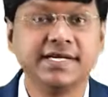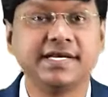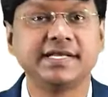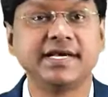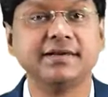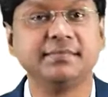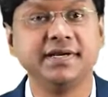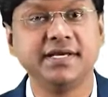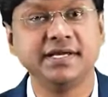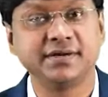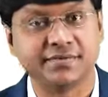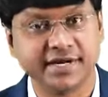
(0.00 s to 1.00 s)
it can
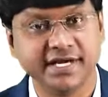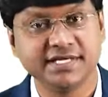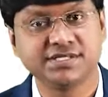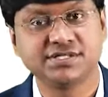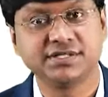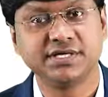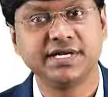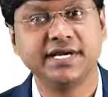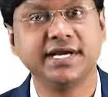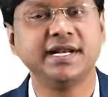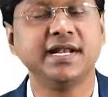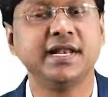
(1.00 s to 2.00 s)
be raised
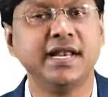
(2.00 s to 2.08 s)
in a